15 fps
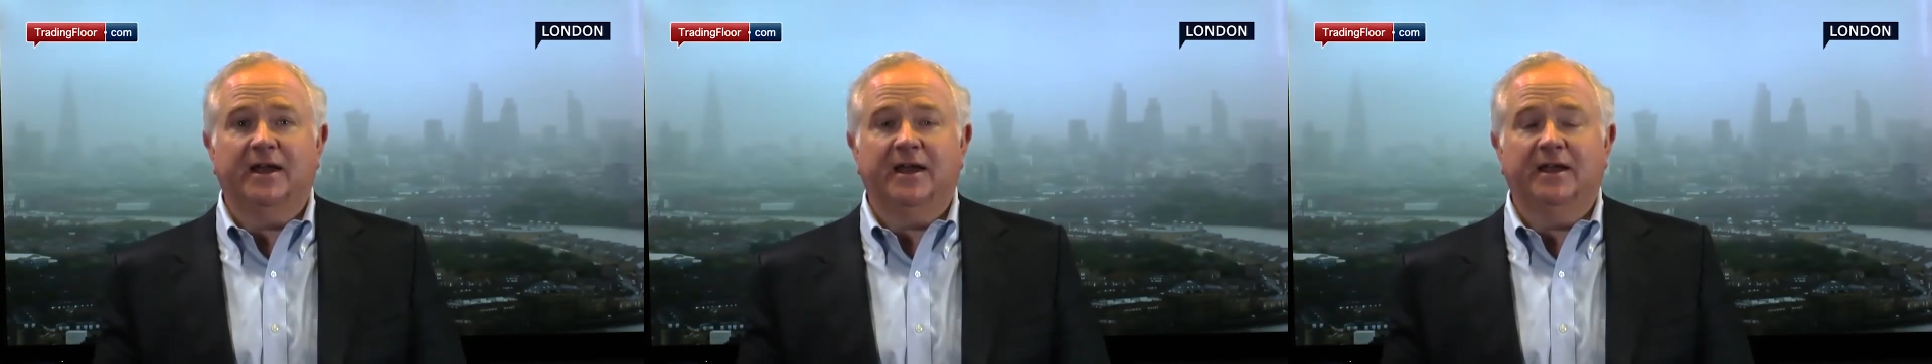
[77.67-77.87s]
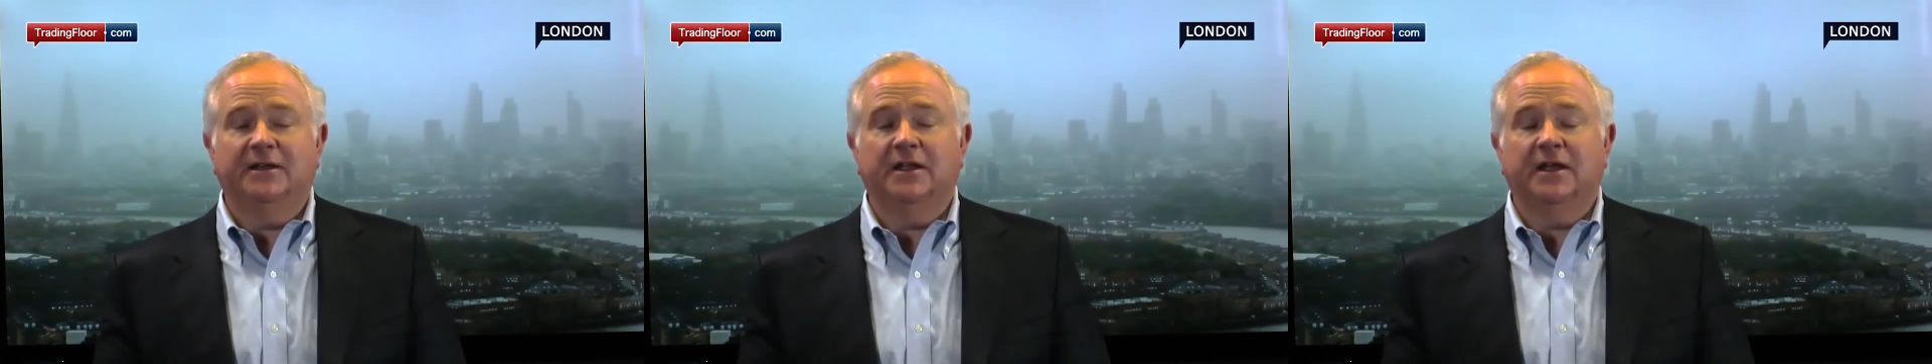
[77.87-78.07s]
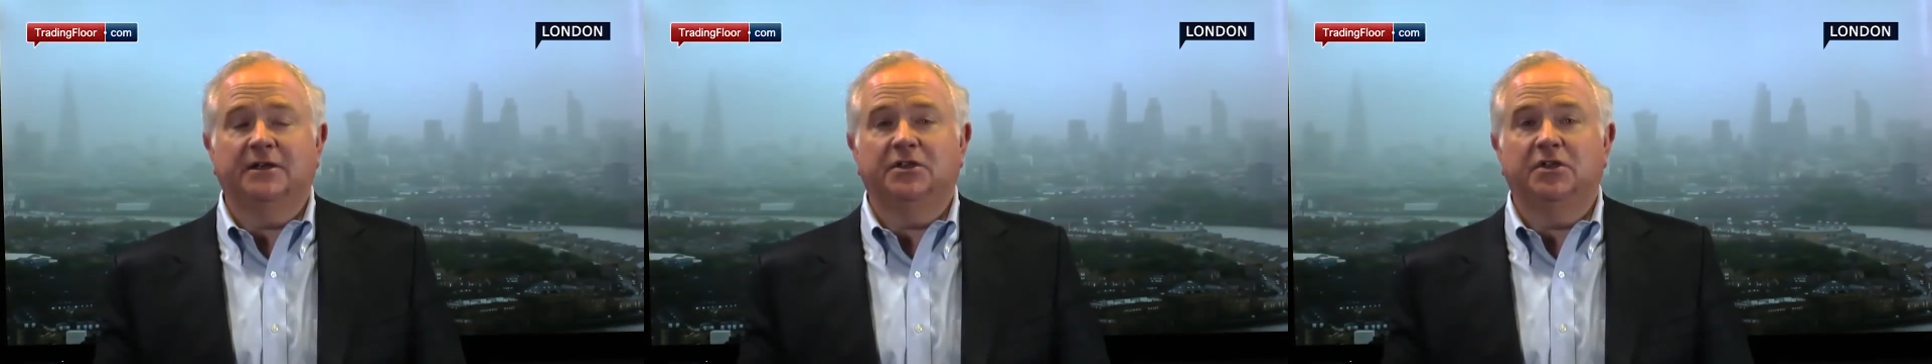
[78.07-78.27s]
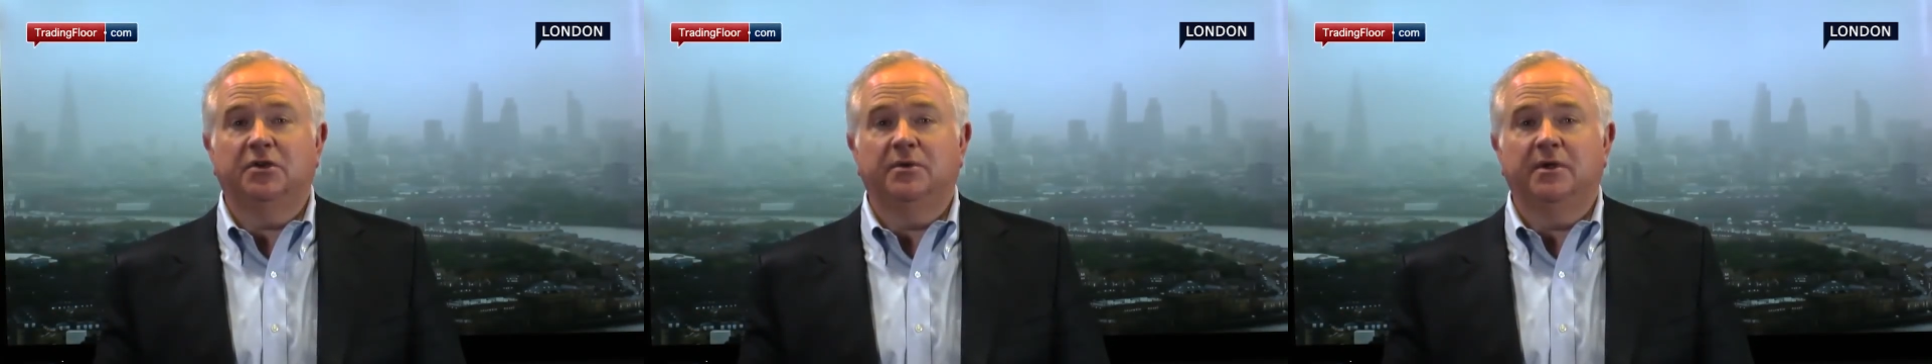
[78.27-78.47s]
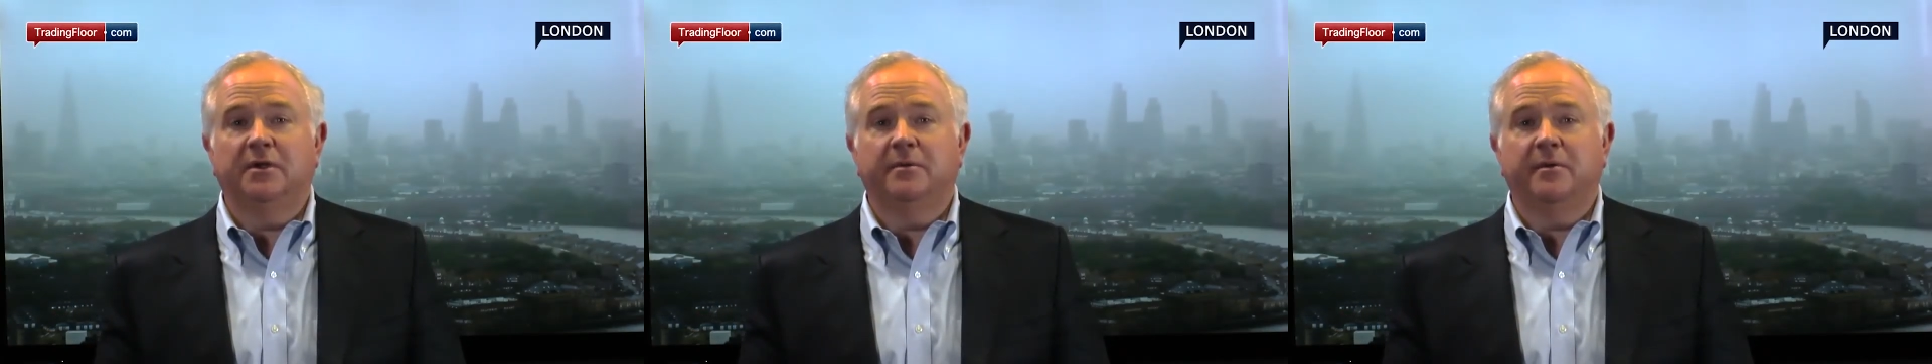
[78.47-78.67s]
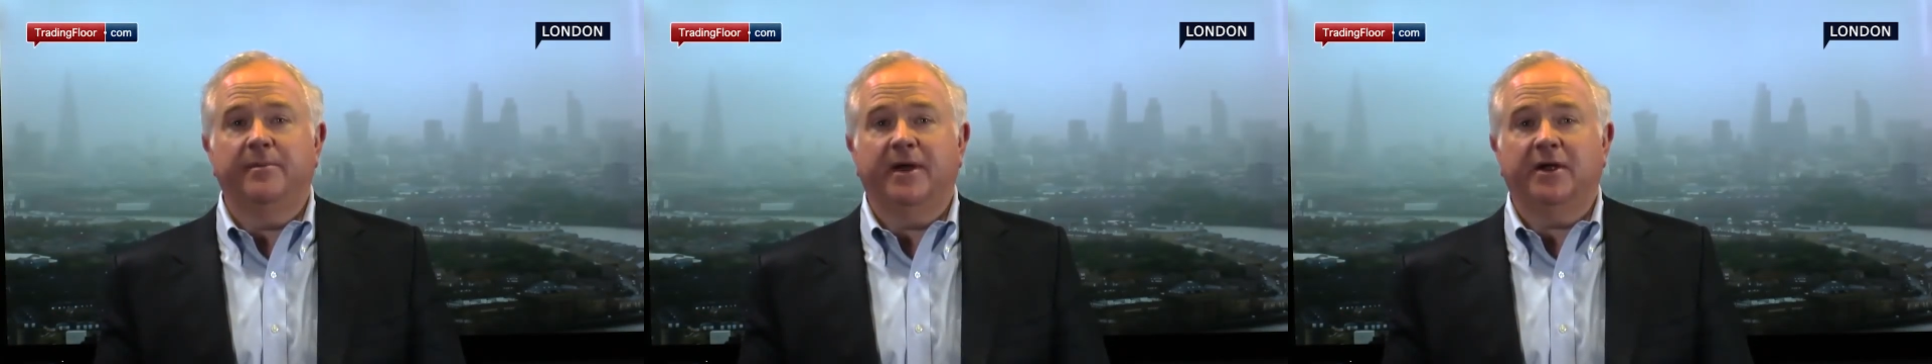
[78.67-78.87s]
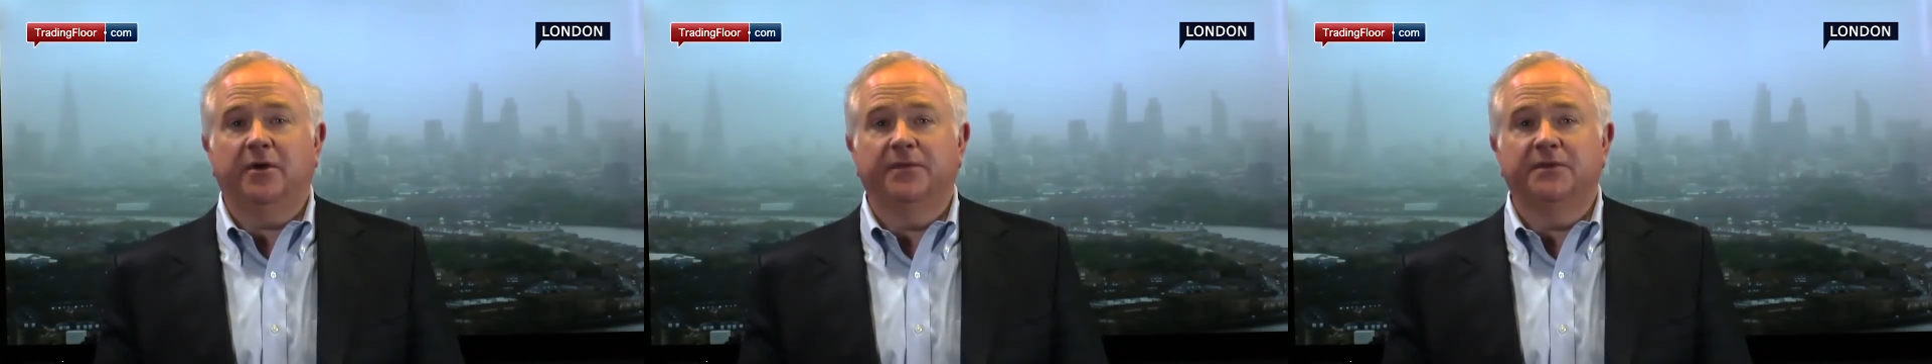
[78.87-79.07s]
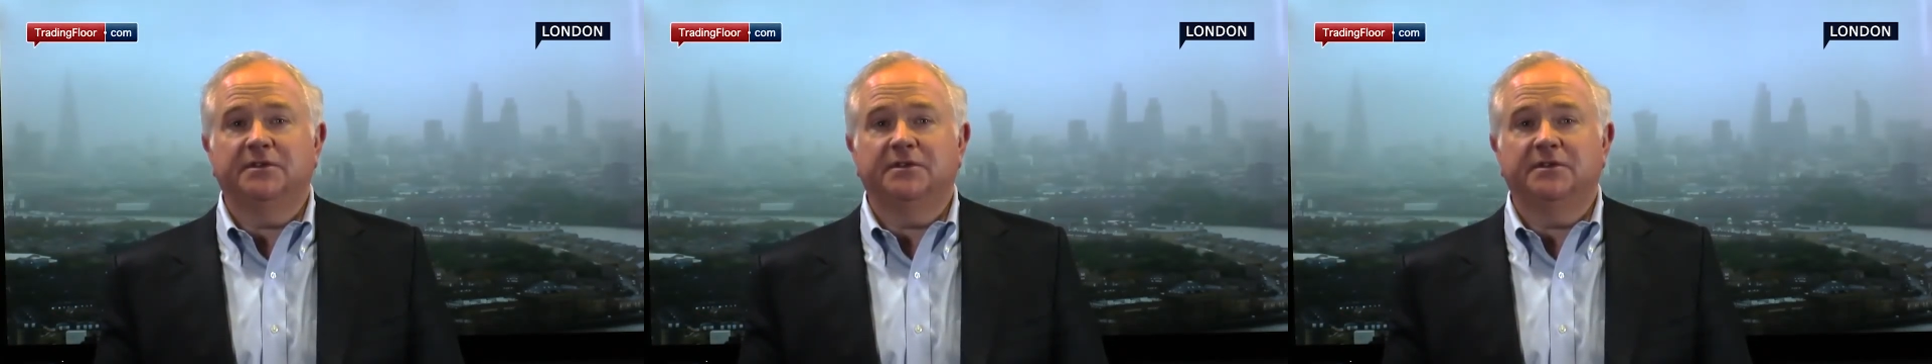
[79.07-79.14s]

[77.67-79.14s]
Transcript: and, and QE, we're back on the